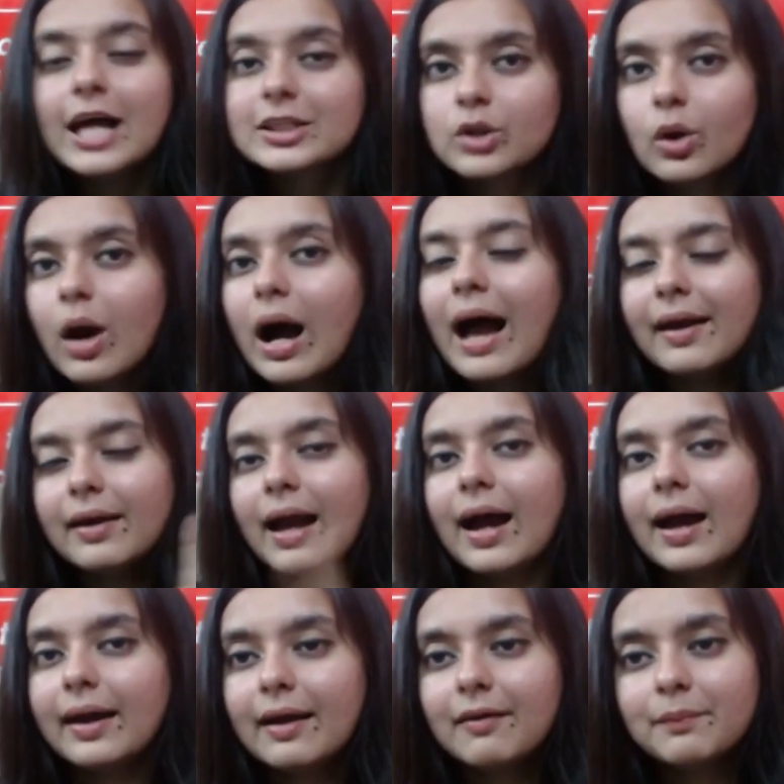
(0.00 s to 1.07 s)
So I
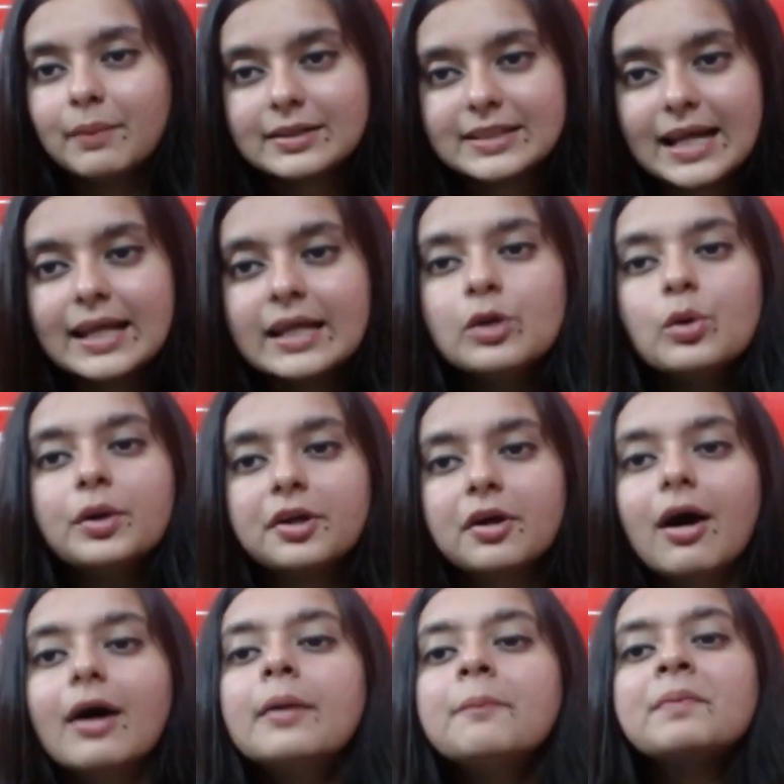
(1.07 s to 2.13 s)
am telling you
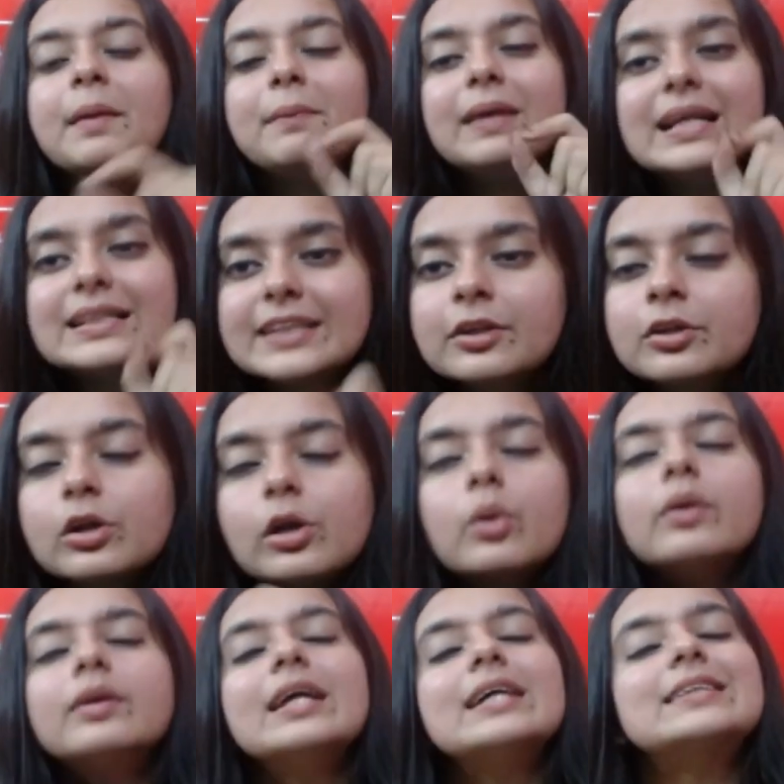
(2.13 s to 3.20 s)
here, please
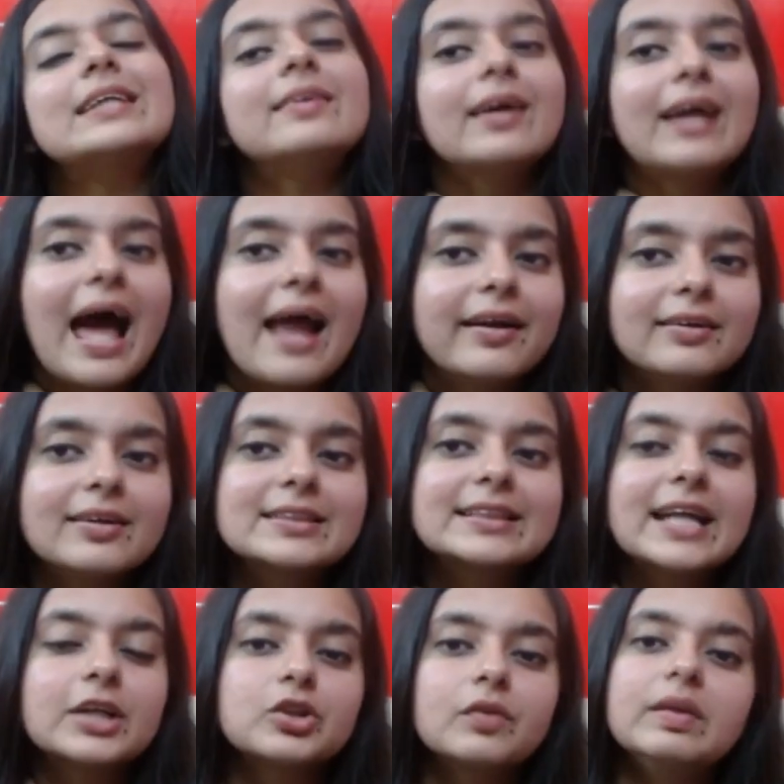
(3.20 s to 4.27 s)
include this in the character
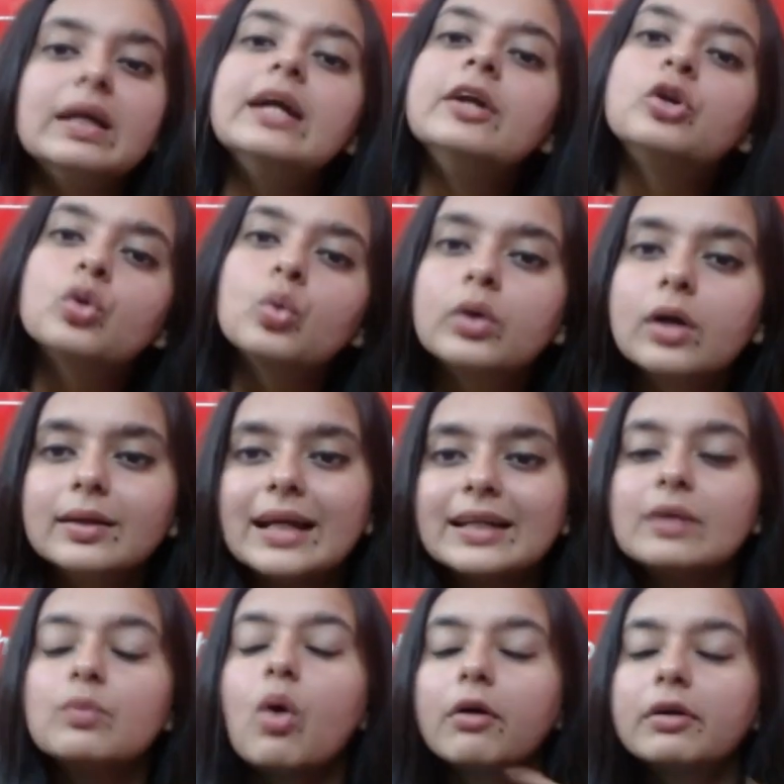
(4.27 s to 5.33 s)
sketch of the intruder, that
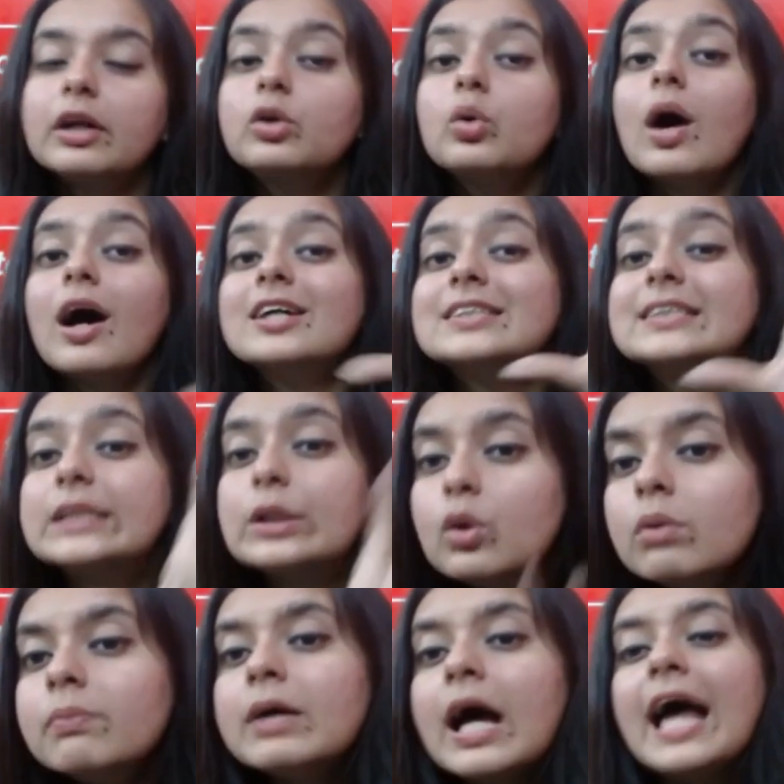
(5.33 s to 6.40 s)
he wanted to
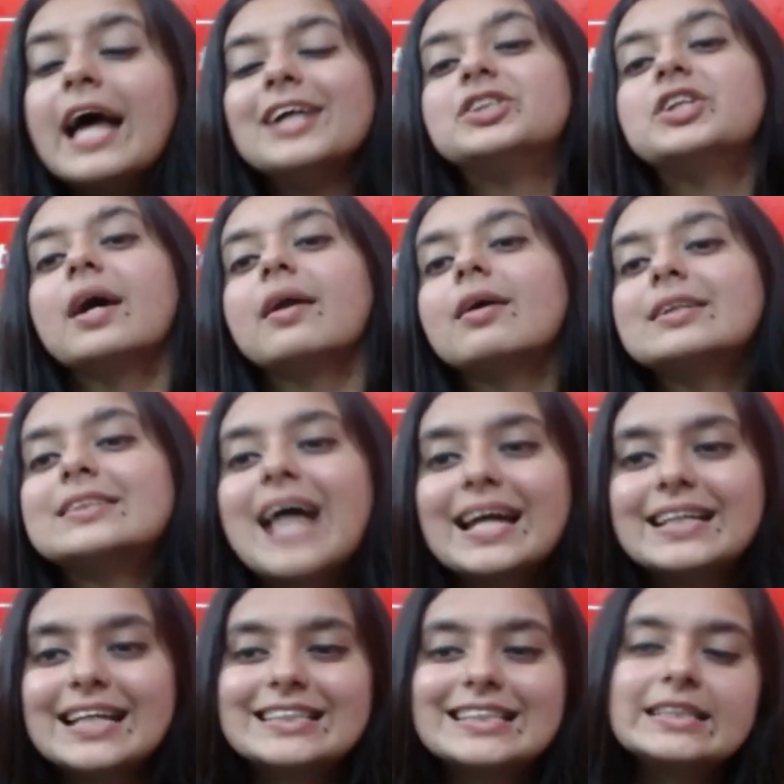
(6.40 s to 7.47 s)
assume Gerrard's
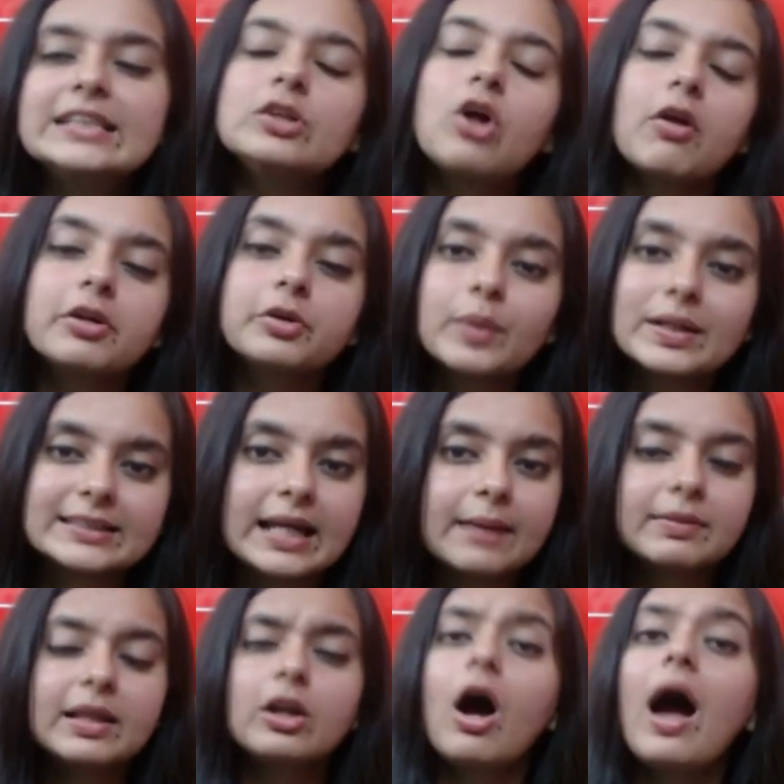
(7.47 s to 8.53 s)
identity in order to
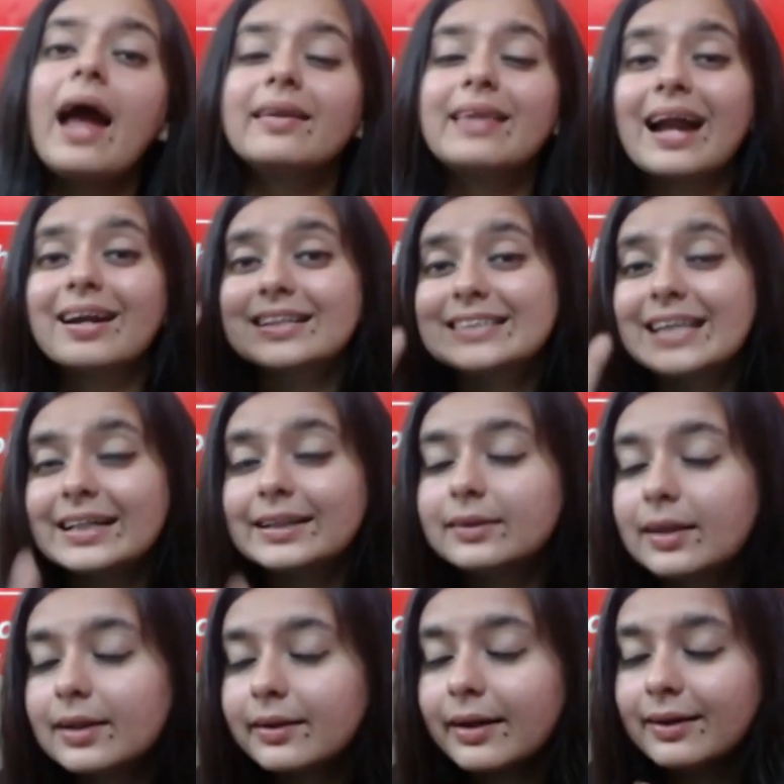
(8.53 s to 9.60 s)
escape the law, and that is
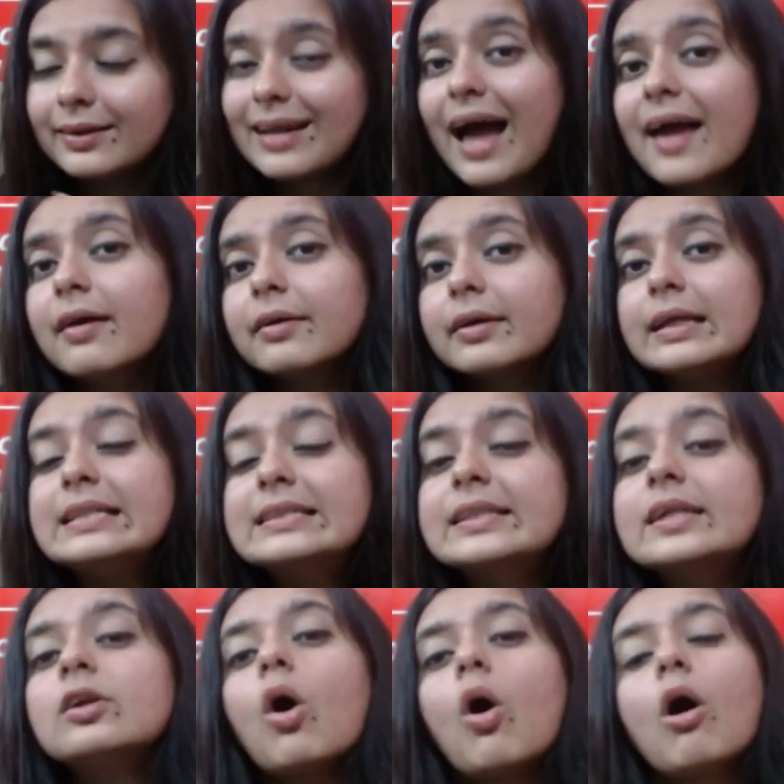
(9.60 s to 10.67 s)
in the entire
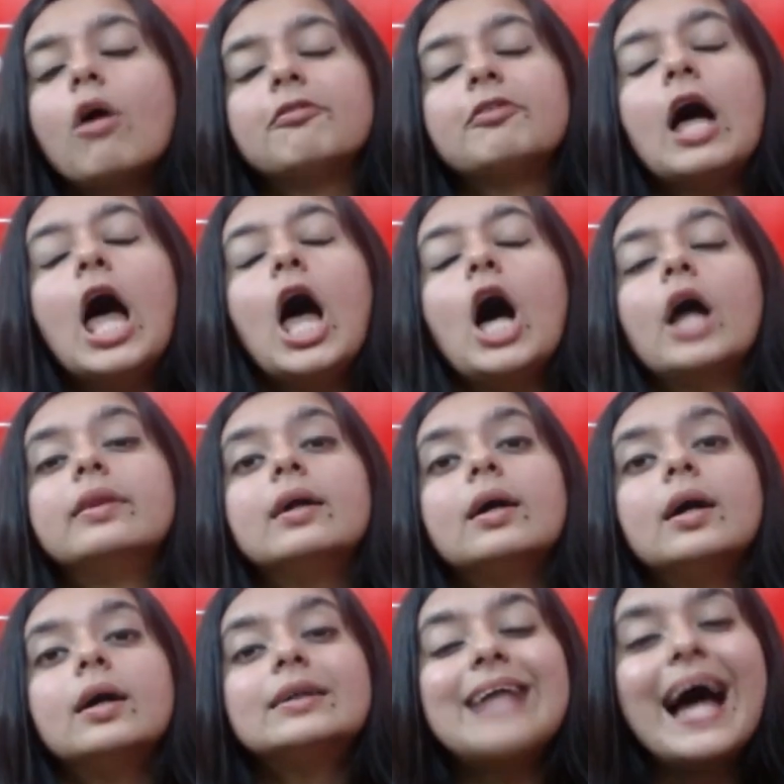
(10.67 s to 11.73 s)
reason of
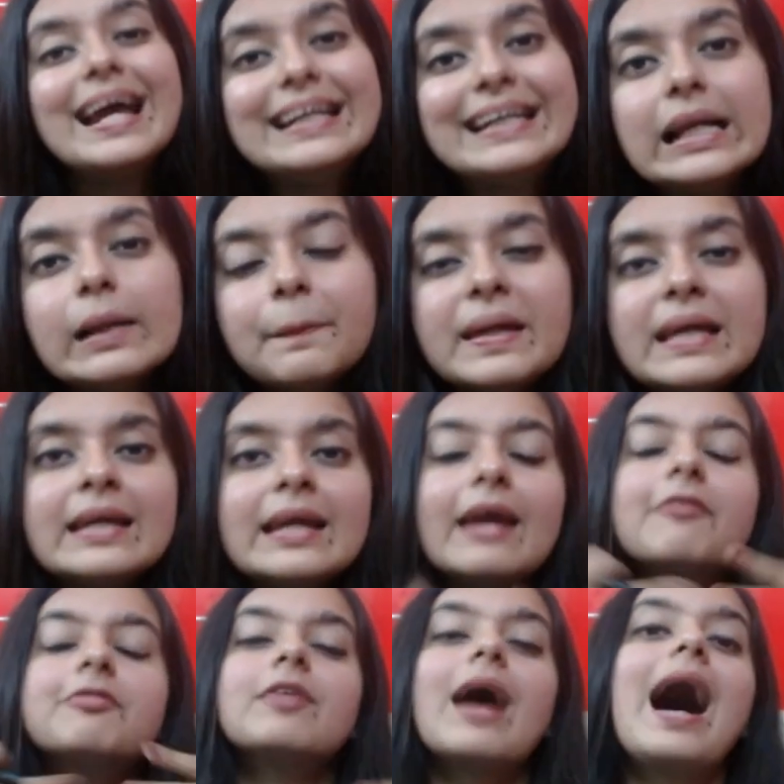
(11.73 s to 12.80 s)
the title being
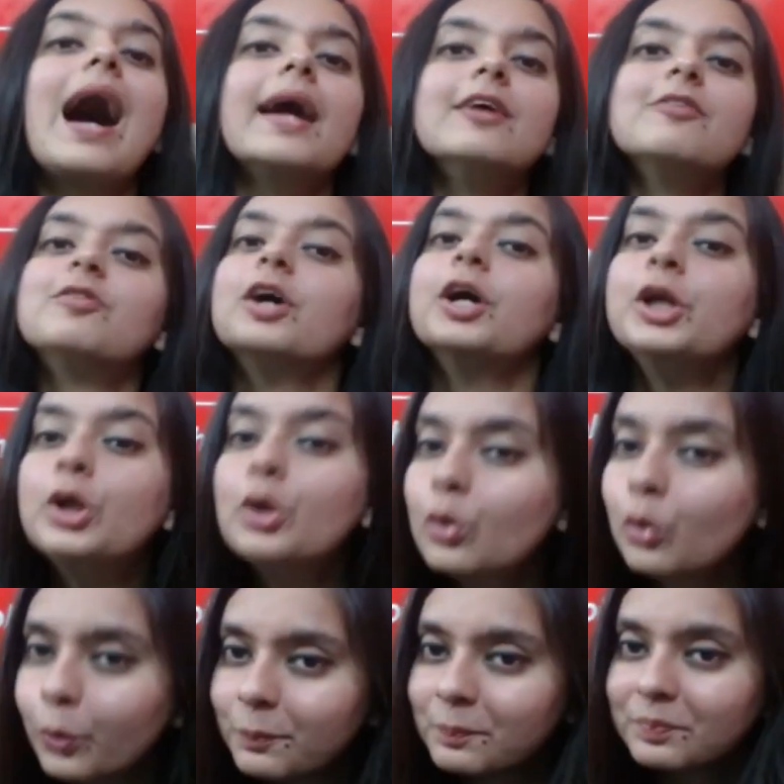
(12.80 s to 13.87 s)
If I Were
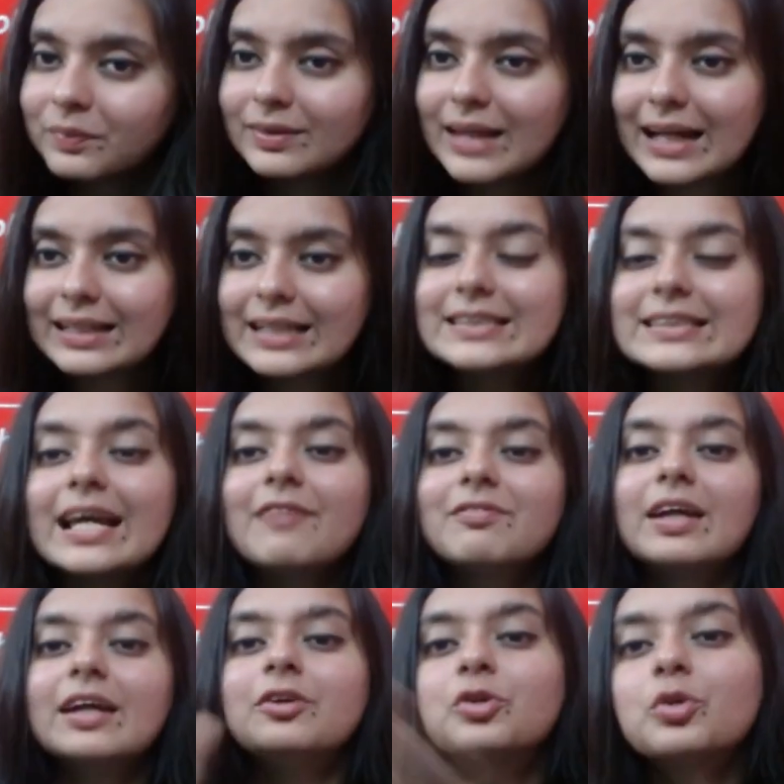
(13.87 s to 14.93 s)
You. That is, if
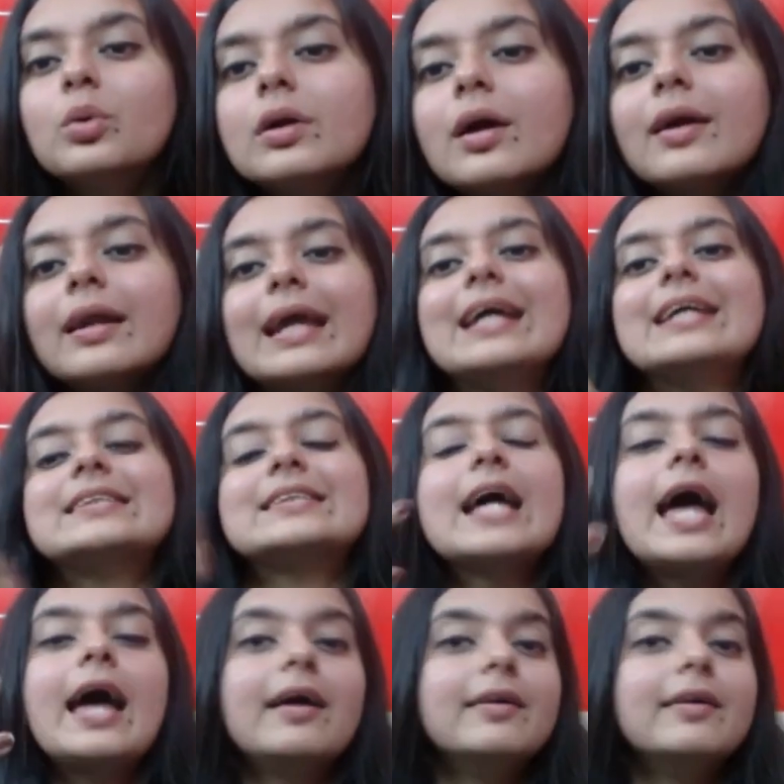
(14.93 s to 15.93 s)
the intruder is